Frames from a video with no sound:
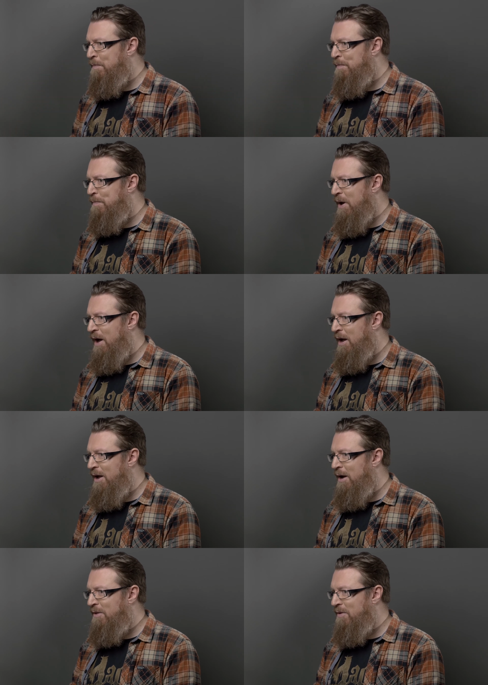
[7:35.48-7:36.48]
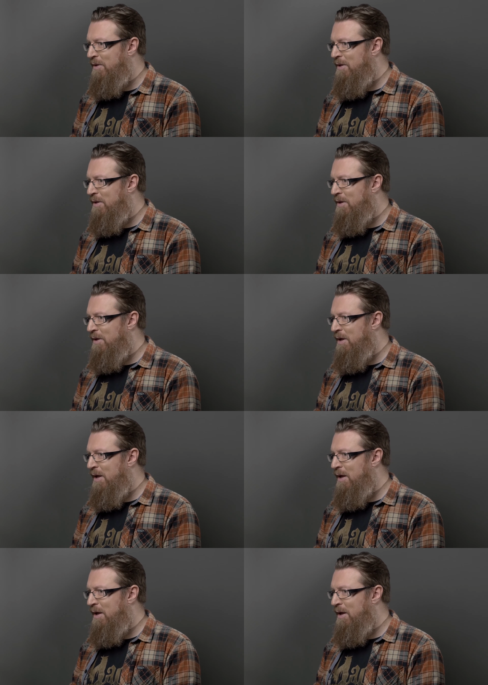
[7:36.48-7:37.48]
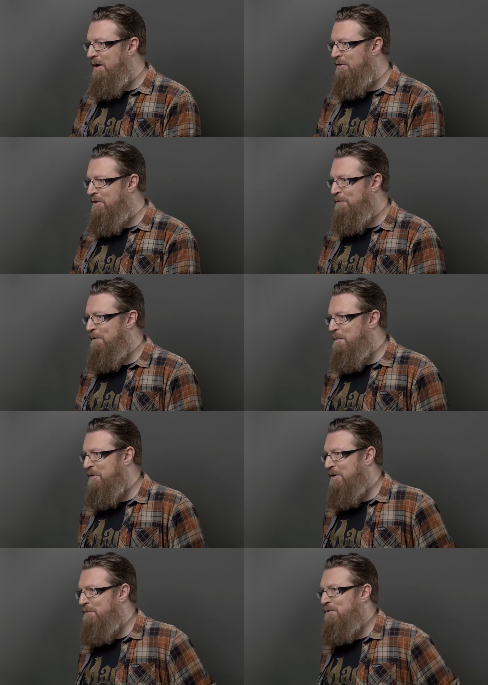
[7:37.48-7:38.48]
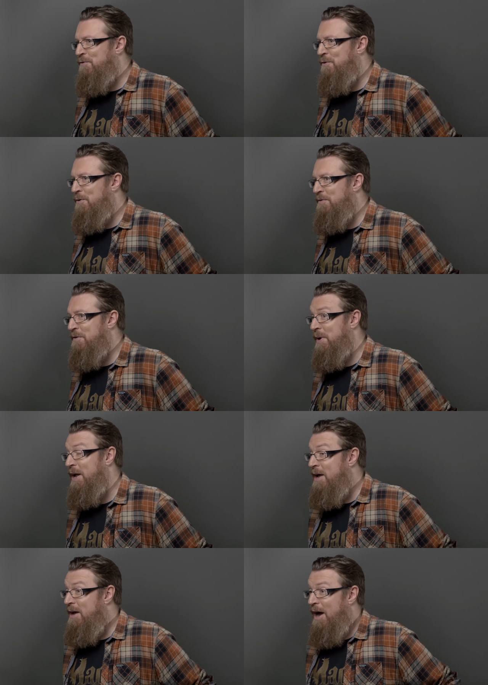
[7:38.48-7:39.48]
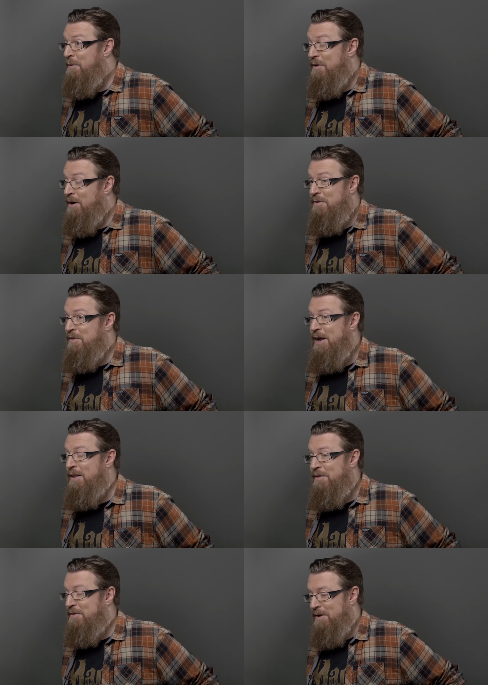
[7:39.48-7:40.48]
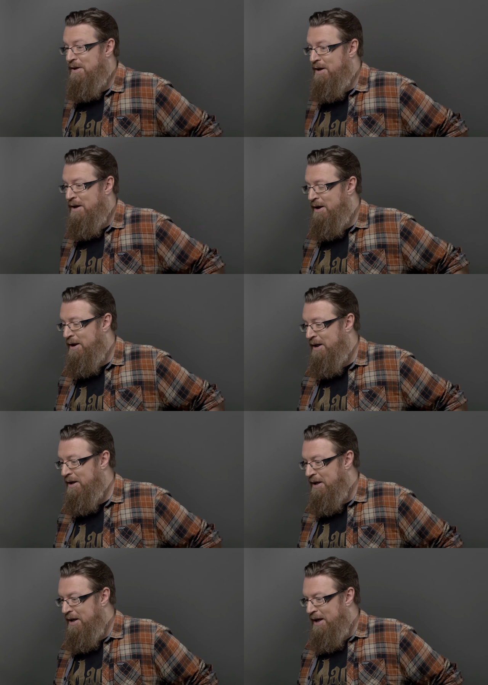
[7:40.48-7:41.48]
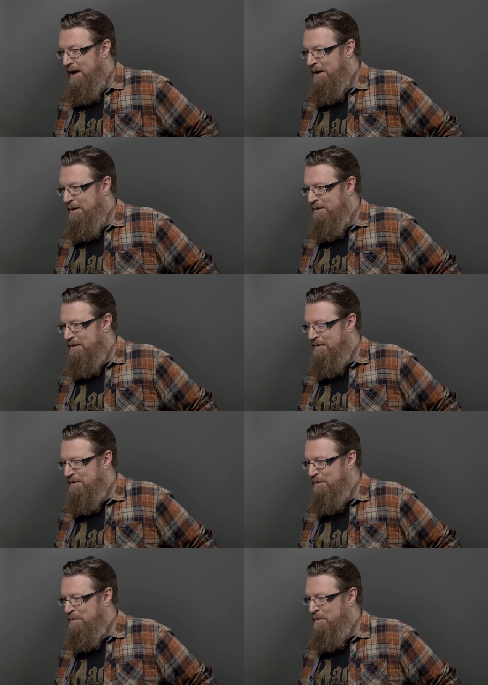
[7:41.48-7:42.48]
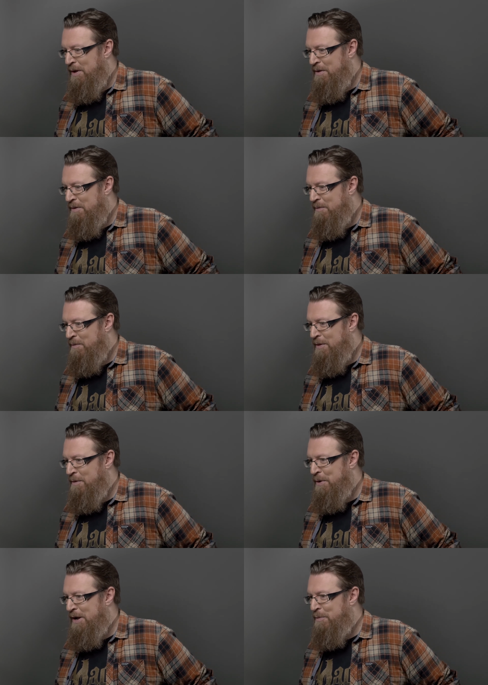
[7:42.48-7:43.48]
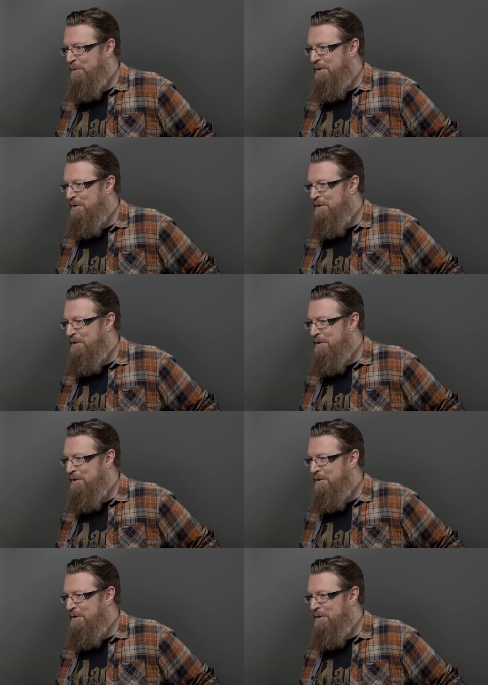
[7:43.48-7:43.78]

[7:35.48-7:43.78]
I just find myself drawn to it. I was saying this earlier as to whether people with